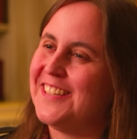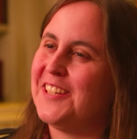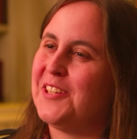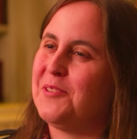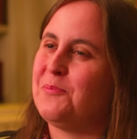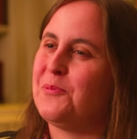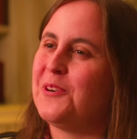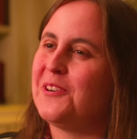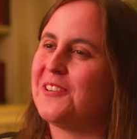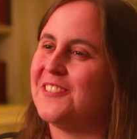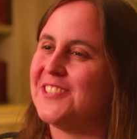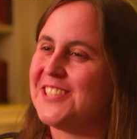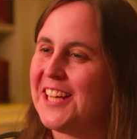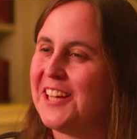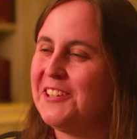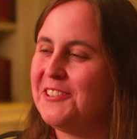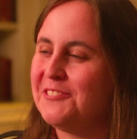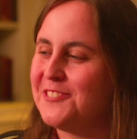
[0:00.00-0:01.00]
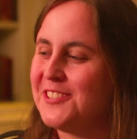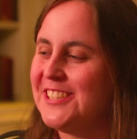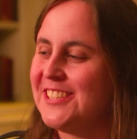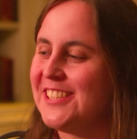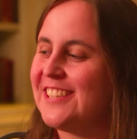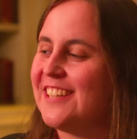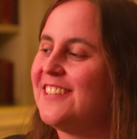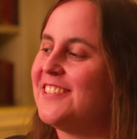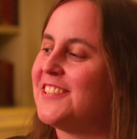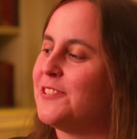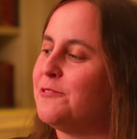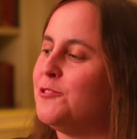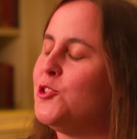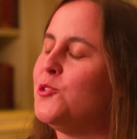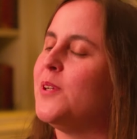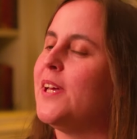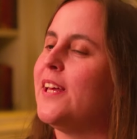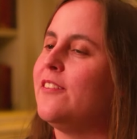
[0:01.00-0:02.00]
Poirots, I wanted to ask:
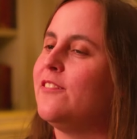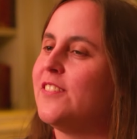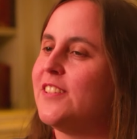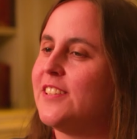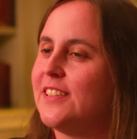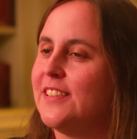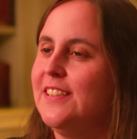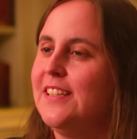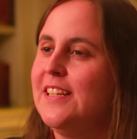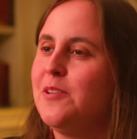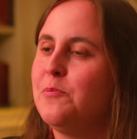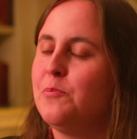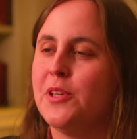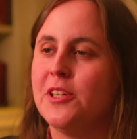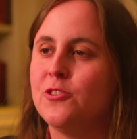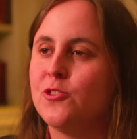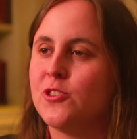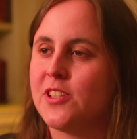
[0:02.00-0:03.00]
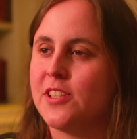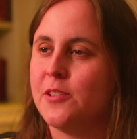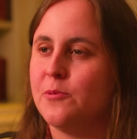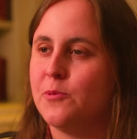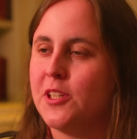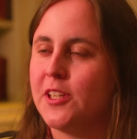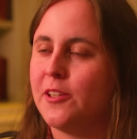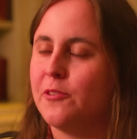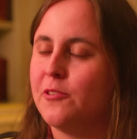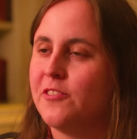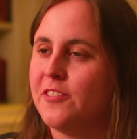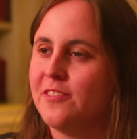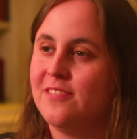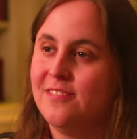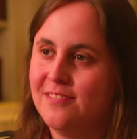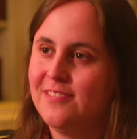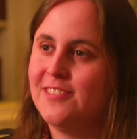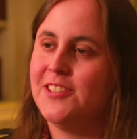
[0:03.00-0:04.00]
Would you ever be interested in working with
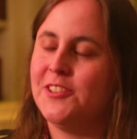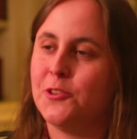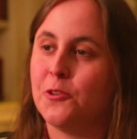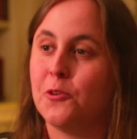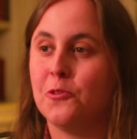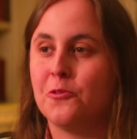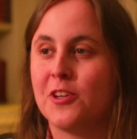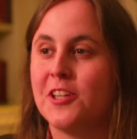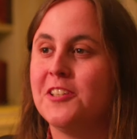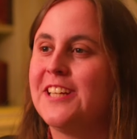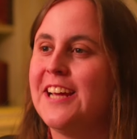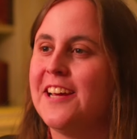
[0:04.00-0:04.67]
your old friend